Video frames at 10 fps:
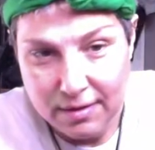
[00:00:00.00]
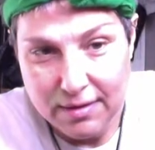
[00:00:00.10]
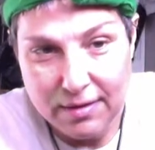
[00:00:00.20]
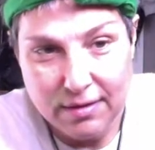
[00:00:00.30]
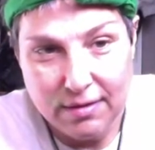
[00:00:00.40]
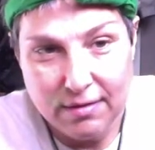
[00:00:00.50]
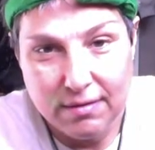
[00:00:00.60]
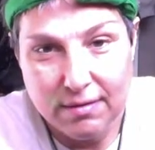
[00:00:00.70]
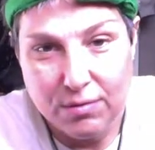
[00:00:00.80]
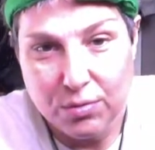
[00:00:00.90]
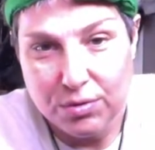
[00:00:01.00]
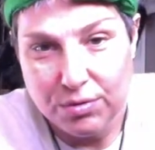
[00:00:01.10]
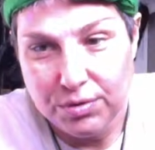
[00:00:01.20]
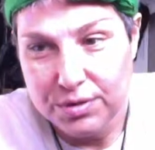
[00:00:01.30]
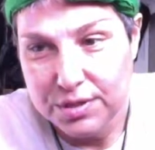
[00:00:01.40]
then the
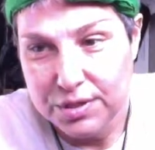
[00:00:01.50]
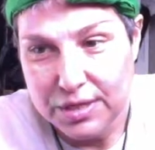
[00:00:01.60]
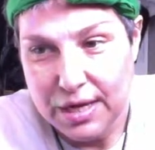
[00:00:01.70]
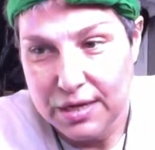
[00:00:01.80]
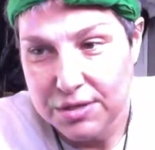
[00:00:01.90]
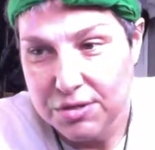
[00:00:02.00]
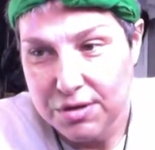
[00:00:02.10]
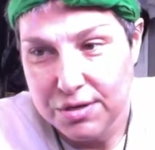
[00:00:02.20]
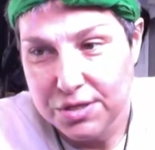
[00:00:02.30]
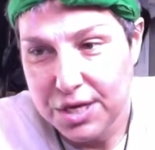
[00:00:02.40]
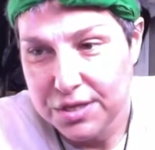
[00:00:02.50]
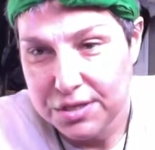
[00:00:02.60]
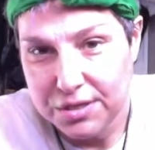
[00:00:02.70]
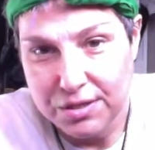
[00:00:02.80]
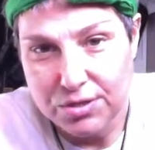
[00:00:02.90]
world and society started
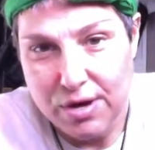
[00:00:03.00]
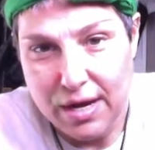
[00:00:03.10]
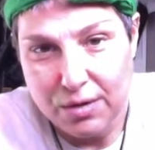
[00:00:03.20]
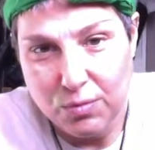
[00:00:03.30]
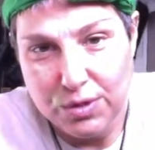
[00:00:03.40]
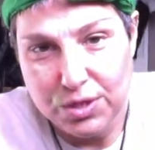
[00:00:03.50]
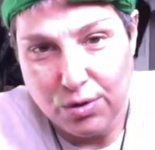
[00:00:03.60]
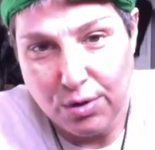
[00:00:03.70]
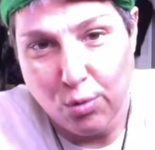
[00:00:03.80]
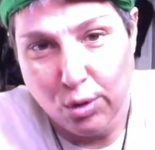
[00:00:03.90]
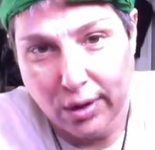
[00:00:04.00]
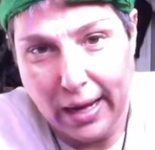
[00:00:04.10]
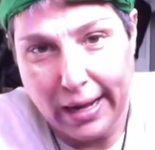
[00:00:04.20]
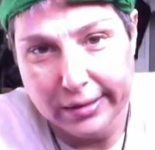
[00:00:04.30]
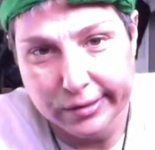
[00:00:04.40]
chasing the dragon, which are
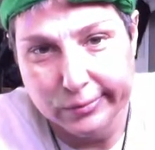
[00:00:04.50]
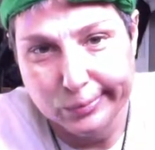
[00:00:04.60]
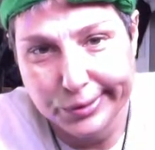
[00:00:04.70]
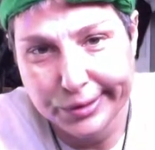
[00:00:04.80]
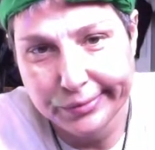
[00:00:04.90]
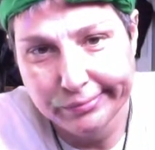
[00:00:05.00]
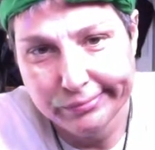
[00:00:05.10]
orgasms.